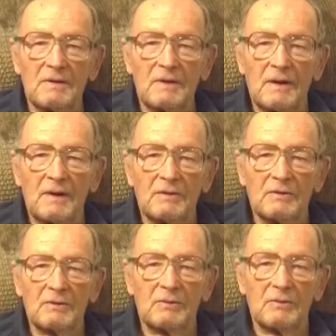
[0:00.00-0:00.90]
I
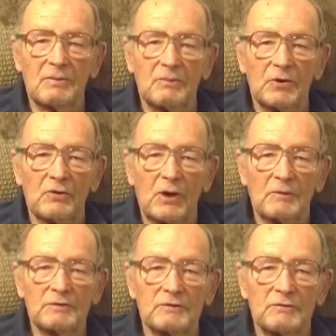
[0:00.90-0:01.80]
and Bert
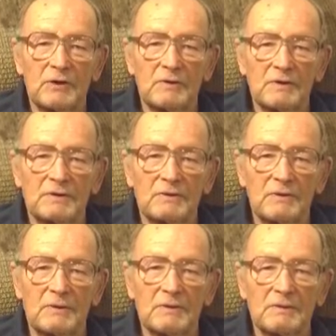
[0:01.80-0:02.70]
Robertson, we were
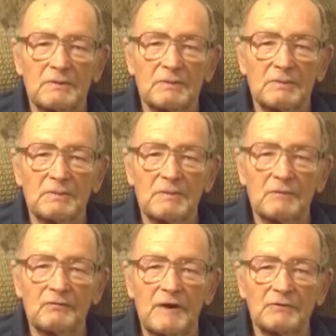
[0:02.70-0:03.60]

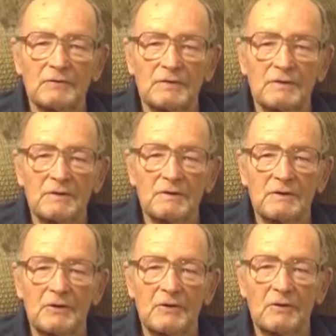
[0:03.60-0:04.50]
friends with a
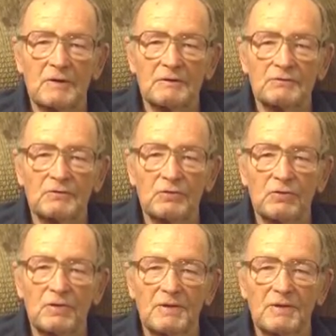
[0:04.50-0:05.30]
girl in school.